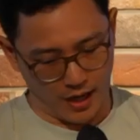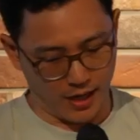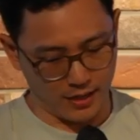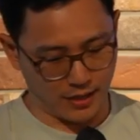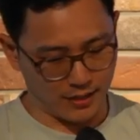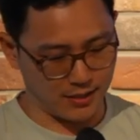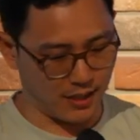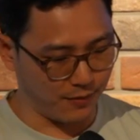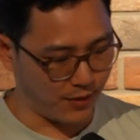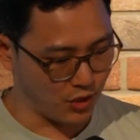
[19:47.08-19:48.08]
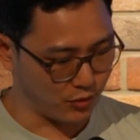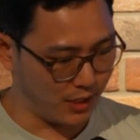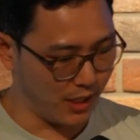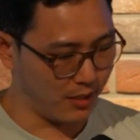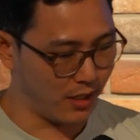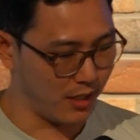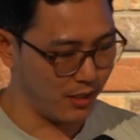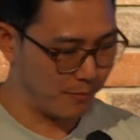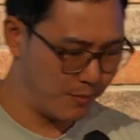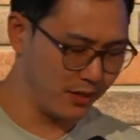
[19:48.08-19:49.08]
And let's say eventually
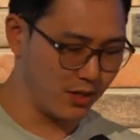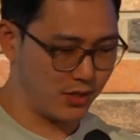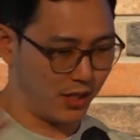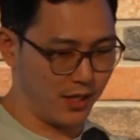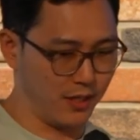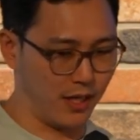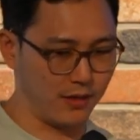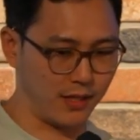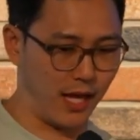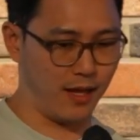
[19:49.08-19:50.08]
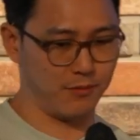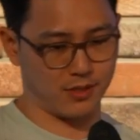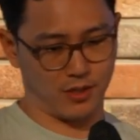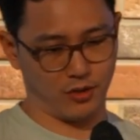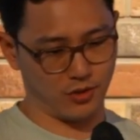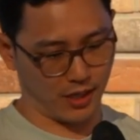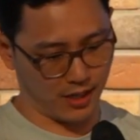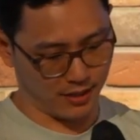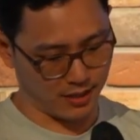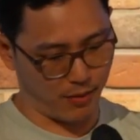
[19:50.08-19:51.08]
the mint is done and the game is starting to
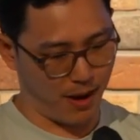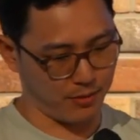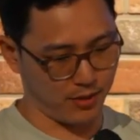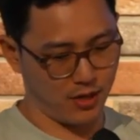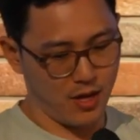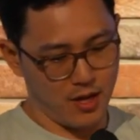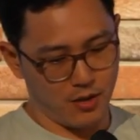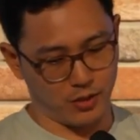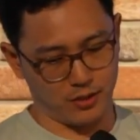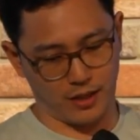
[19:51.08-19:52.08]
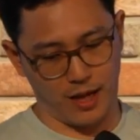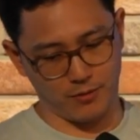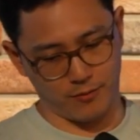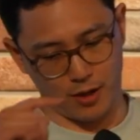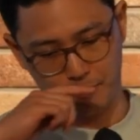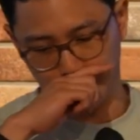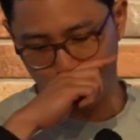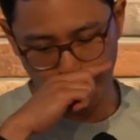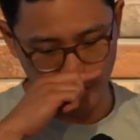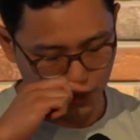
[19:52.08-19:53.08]
get less popular, what the game developer
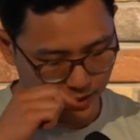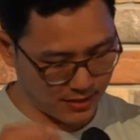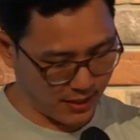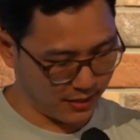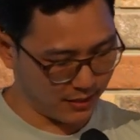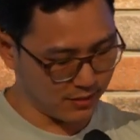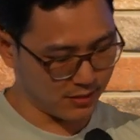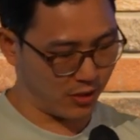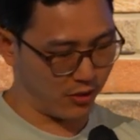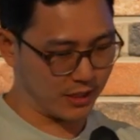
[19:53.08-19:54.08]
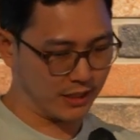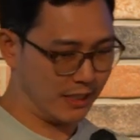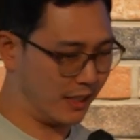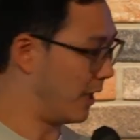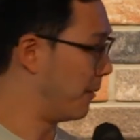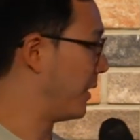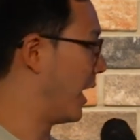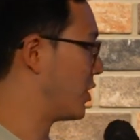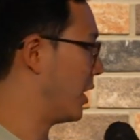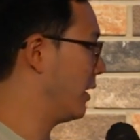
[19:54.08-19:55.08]
can do is then start cleaning up
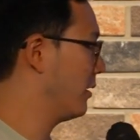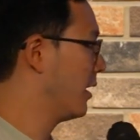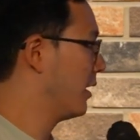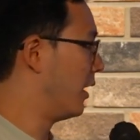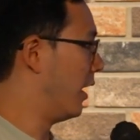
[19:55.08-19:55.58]
that chain.